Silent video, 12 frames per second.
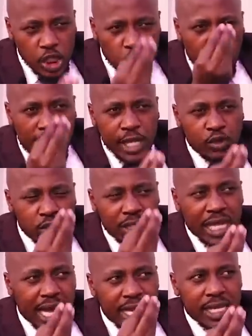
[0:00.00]
So I
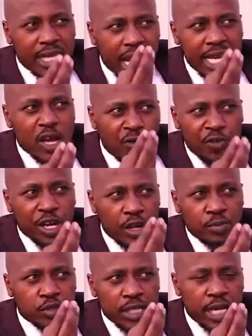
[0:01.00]
used the idea of
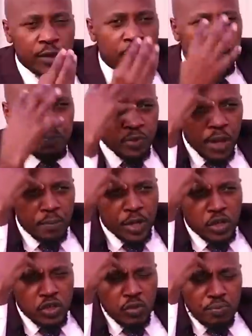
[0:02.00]
freedom to tell you,
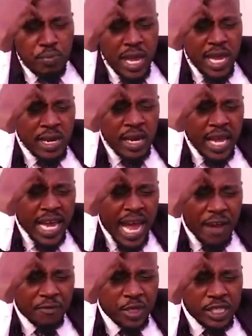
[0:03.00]
because men
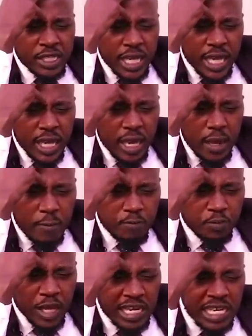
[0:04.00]
have this,
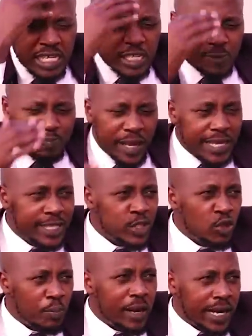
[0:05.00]
they need space
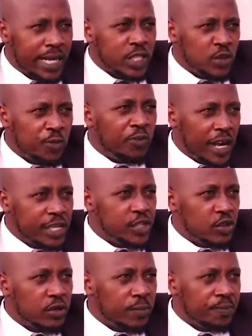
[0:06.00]
to operate, to
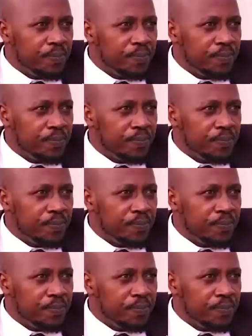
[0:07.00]
function.